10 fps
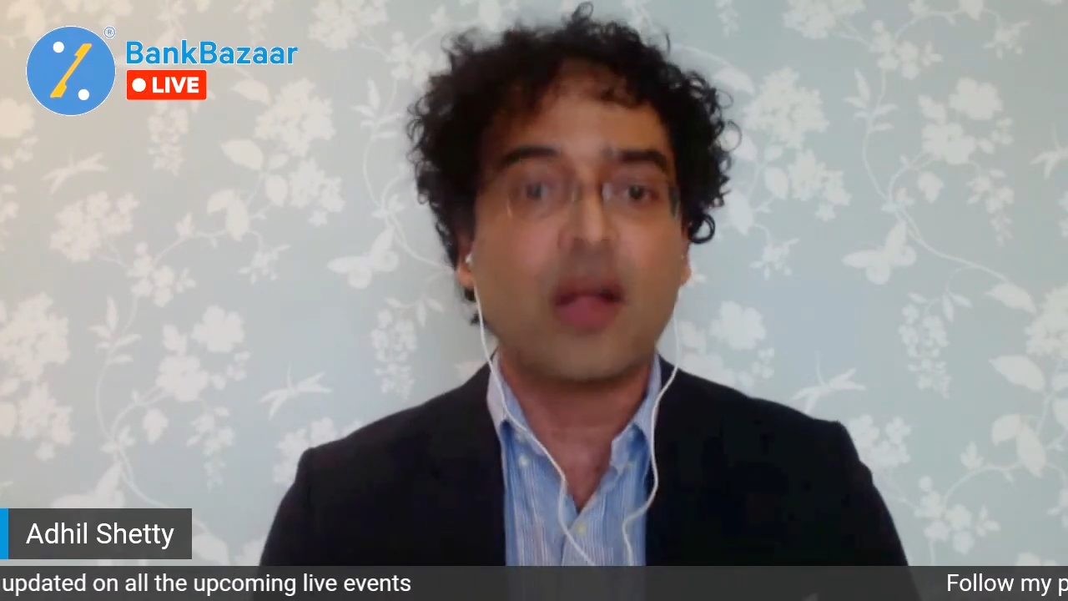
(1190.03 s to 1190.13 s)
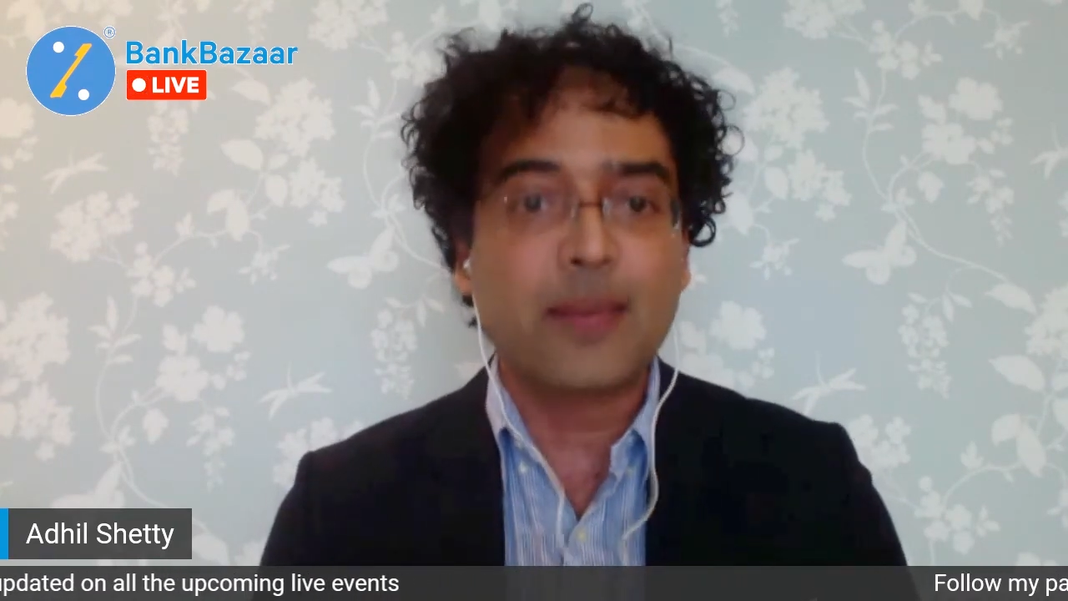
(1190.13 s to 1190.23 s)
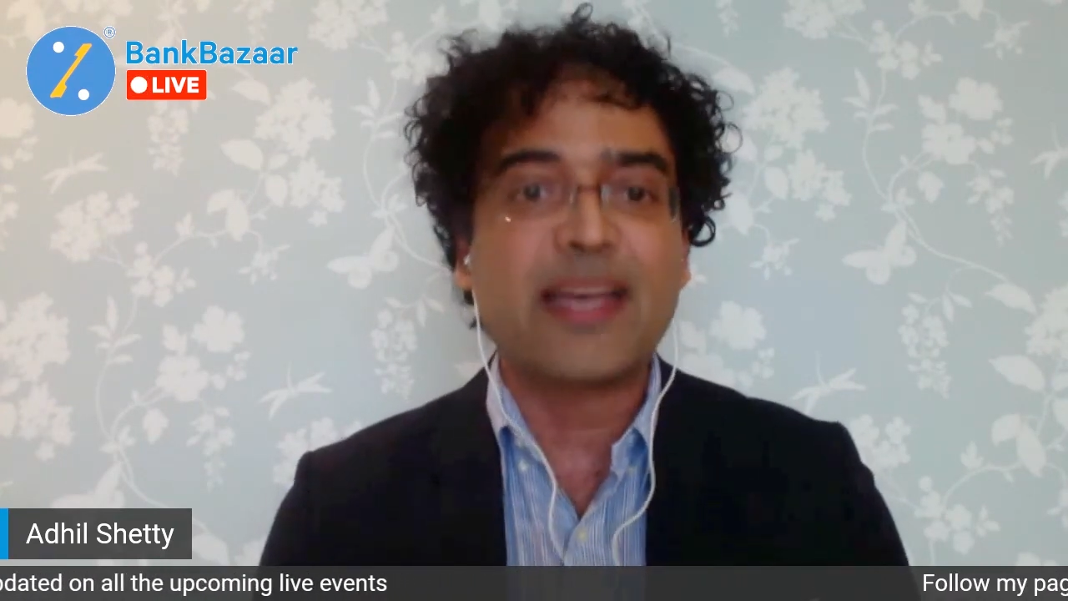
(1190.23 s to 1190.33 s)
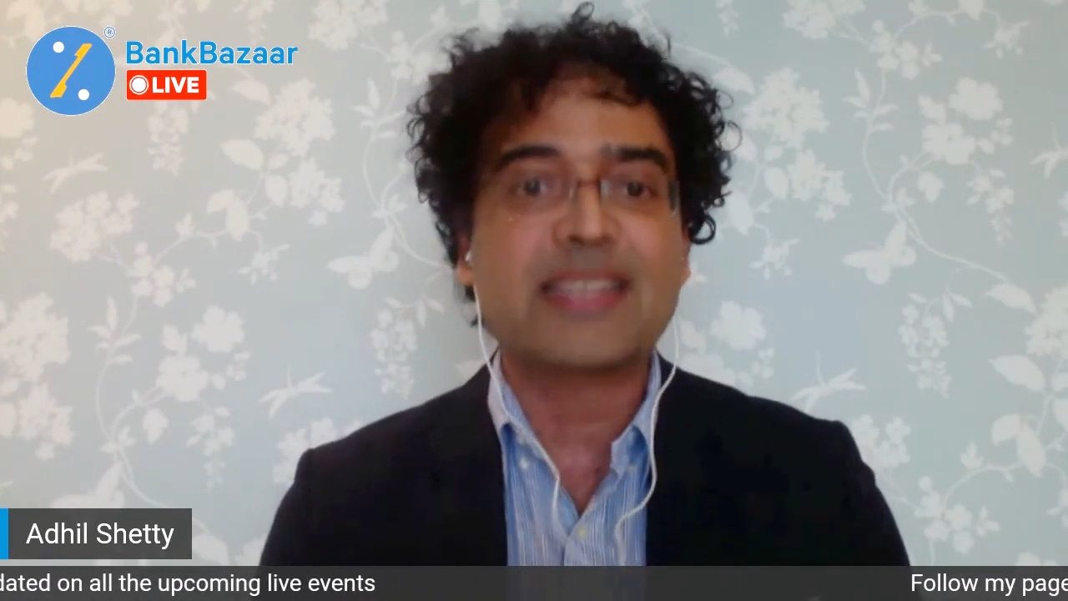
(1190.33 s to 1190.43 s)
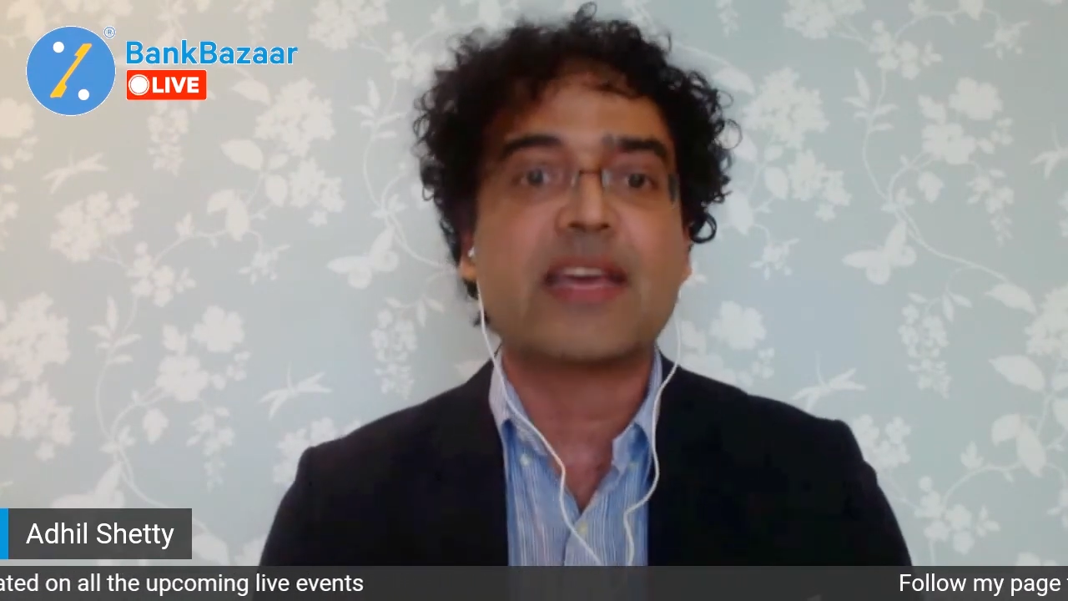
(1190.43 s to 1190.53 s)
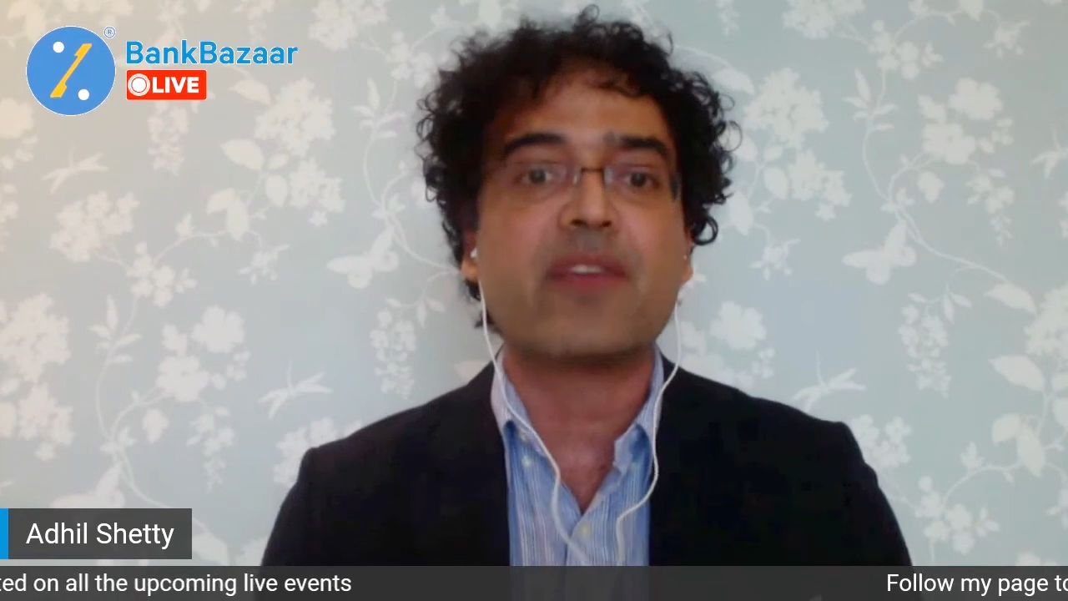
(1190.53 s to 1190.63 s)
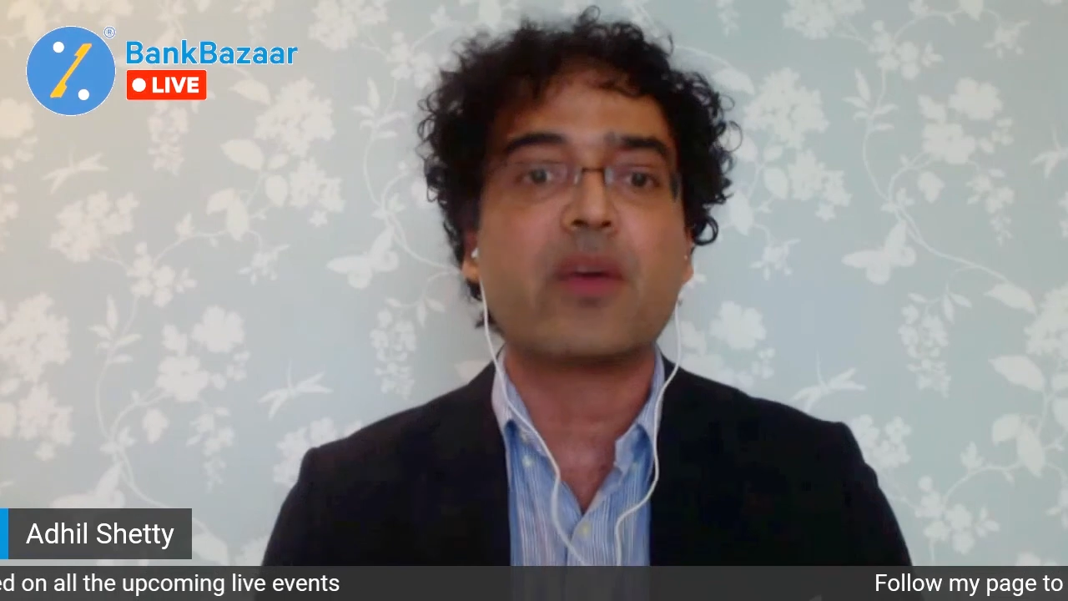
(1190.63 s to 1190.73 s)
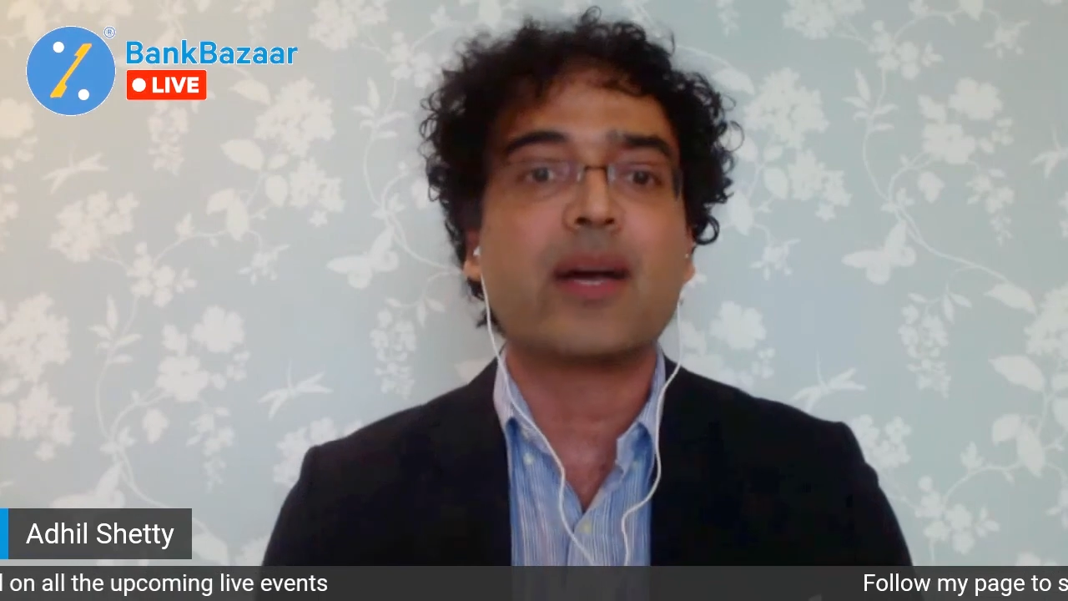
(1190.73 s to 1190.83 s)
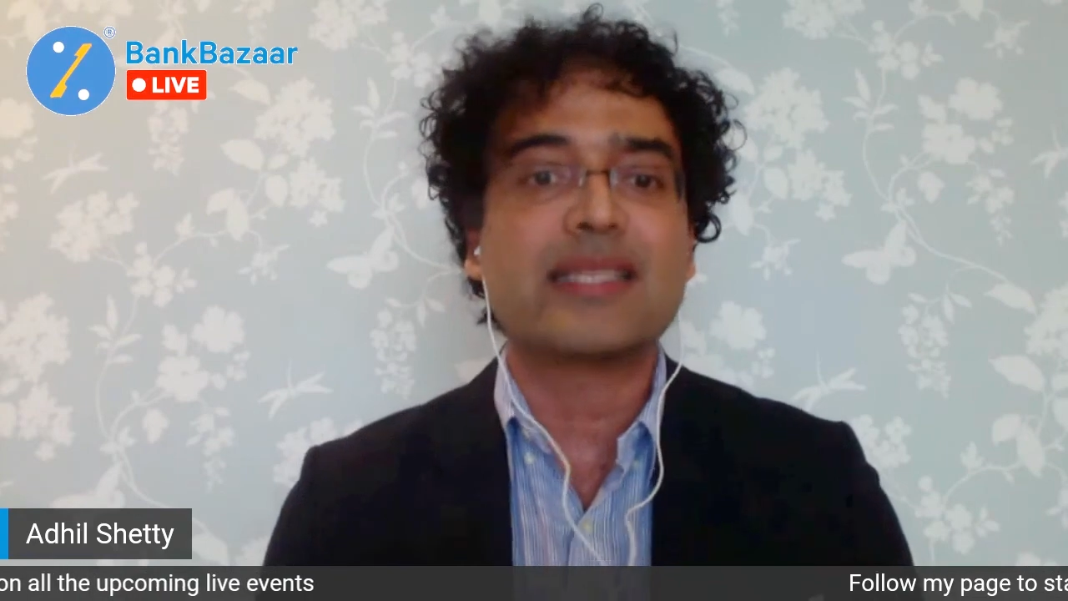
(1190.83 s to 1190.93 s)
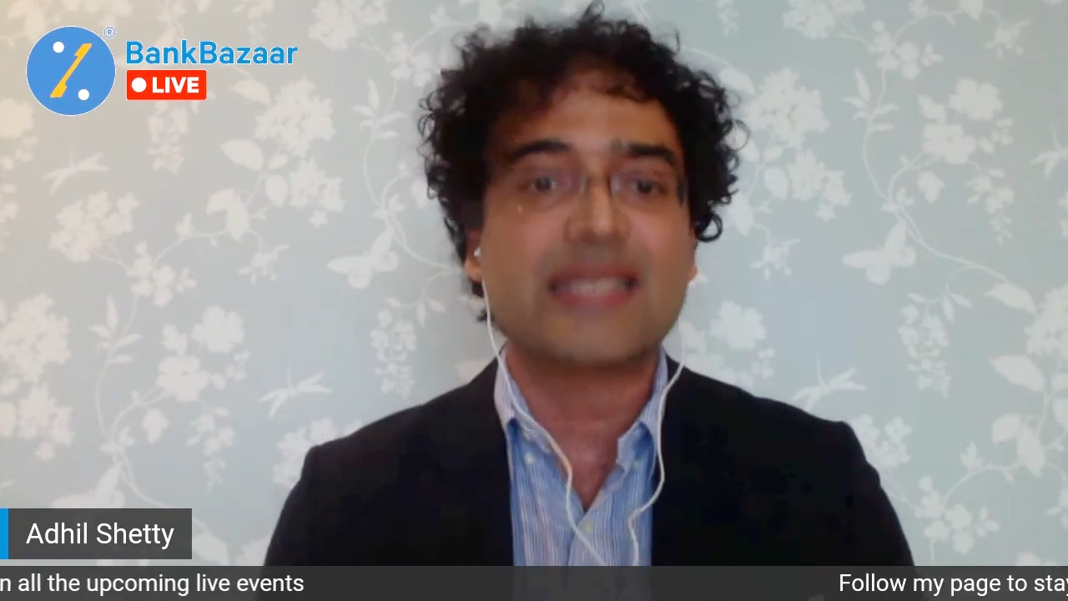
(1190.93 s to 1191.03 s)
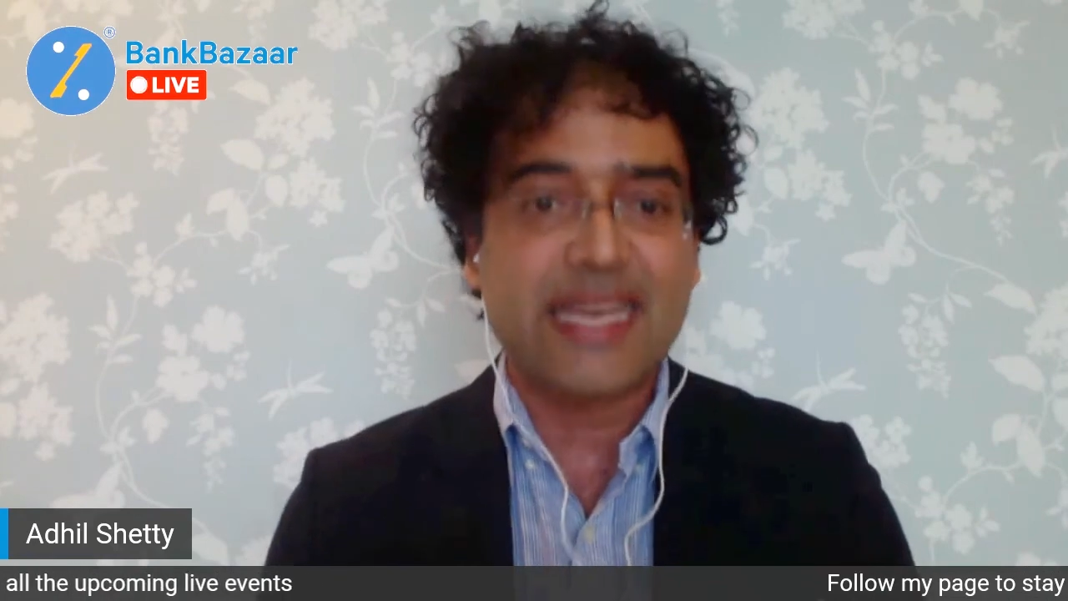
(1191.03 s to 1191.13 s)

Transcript: All the best, everyone.